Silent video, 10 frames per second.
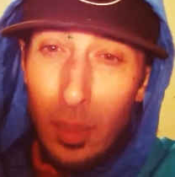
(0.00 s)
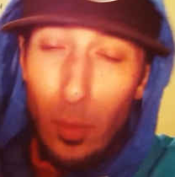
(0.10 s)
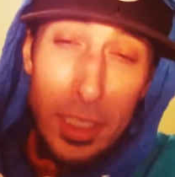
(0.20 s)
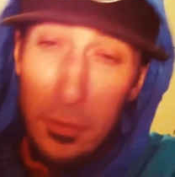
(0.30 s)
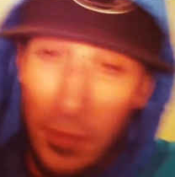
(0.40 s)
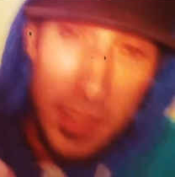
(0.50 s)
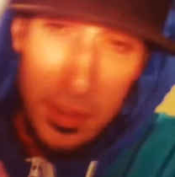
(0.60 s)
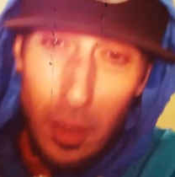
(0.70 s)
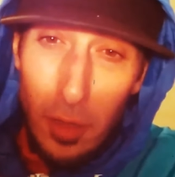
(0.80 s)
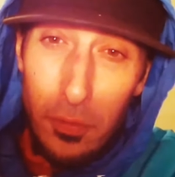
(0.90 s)
Watch the
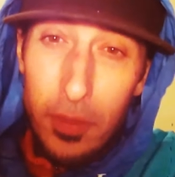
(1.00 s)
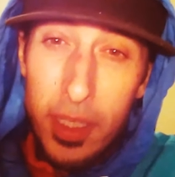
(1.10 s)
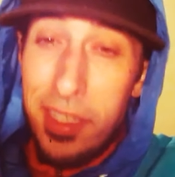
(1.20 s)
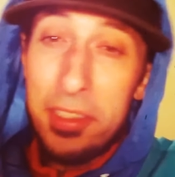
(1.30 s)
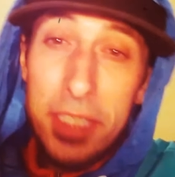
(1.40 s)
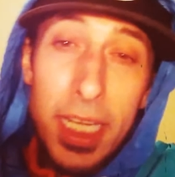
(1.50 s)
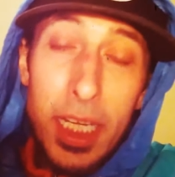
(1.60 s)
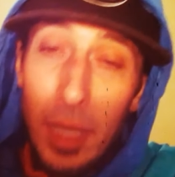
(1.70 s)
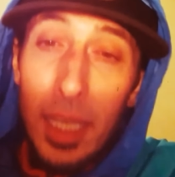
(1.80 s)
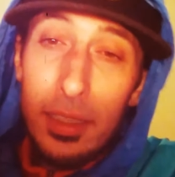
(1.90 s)
face-off. It's
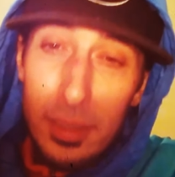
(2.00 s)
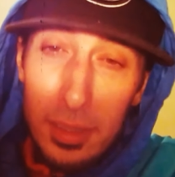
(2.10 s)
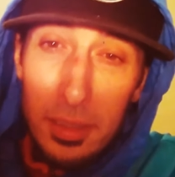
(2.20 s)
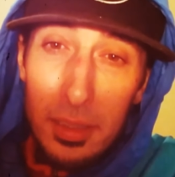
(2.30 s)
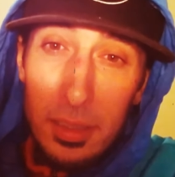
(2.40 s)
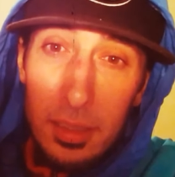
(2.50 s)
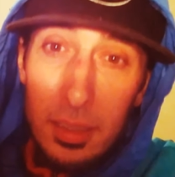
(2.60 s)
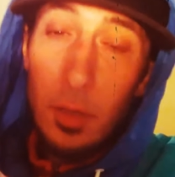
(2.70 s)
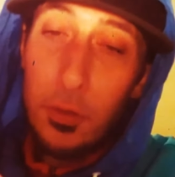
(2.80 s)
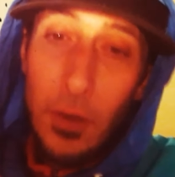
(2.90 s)
entertaining, man.
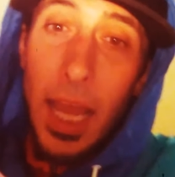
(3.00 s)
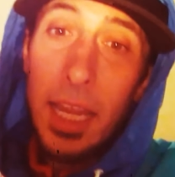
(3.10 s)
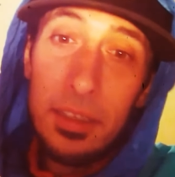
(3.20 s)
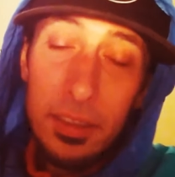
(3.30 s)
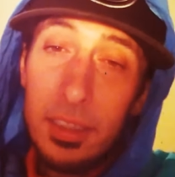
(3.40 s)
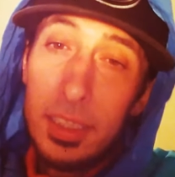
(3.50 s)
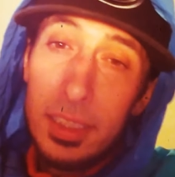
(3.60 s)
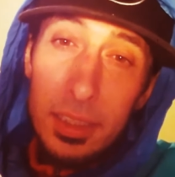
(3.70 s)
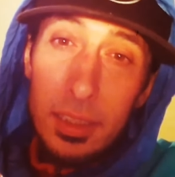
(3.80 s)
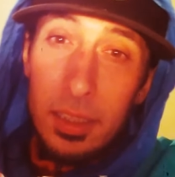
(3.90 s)
It was fire.
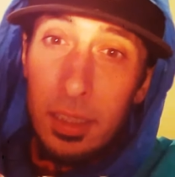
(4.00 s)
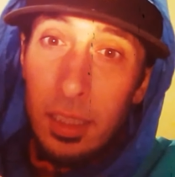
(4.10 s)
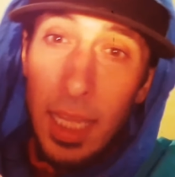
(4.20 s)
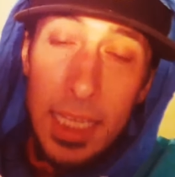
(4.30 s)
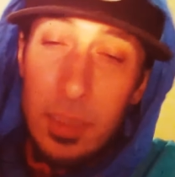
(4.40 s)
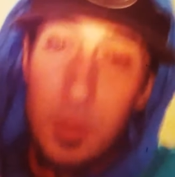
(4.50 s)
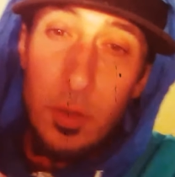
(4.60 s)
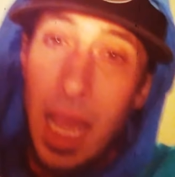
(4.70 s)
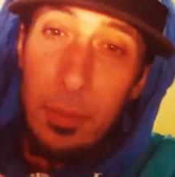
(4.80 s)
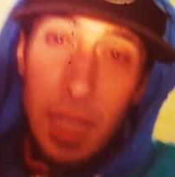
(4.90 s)
Like,
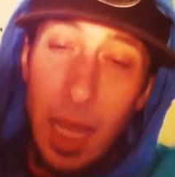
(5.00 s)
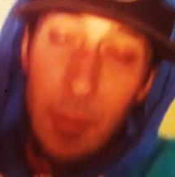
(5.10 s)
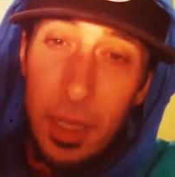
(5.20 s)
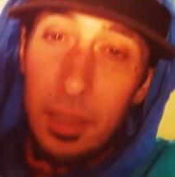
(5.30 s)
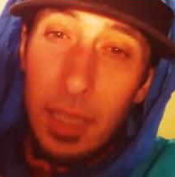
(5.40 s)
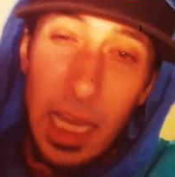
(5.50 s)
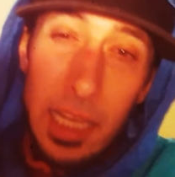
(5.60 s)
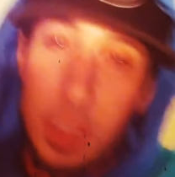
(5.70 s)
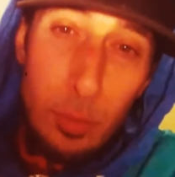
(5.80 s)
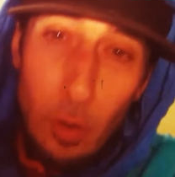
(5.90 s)
subscribe, comment. Holla
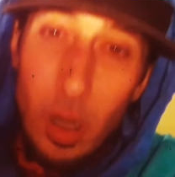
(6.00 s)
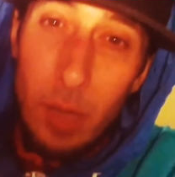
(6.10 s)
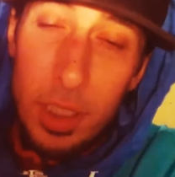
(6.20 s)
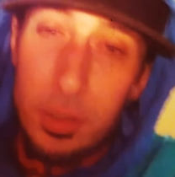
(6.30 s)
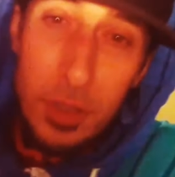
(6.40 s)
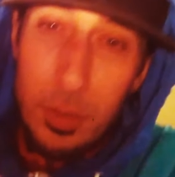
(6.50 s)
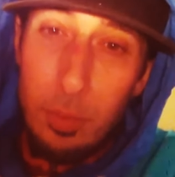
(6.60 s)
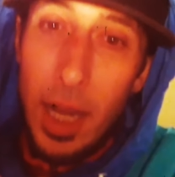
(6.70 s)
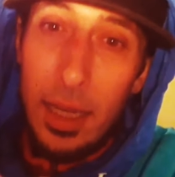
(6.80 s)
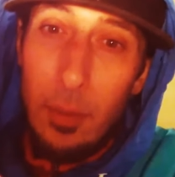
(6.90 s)
at your boy, Brick Street
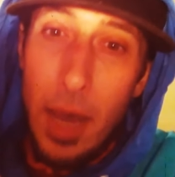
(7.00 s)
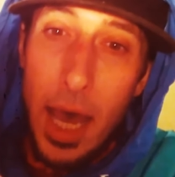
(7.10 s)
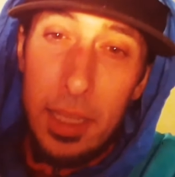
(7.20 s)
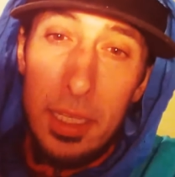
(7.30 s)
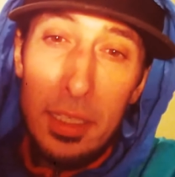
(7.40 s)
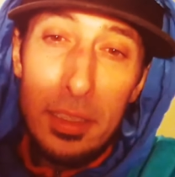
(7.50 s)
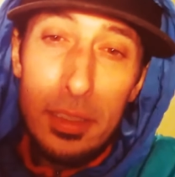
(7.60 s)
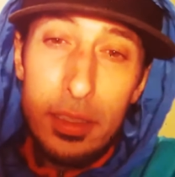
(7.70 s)
Sprite. I'm out of here.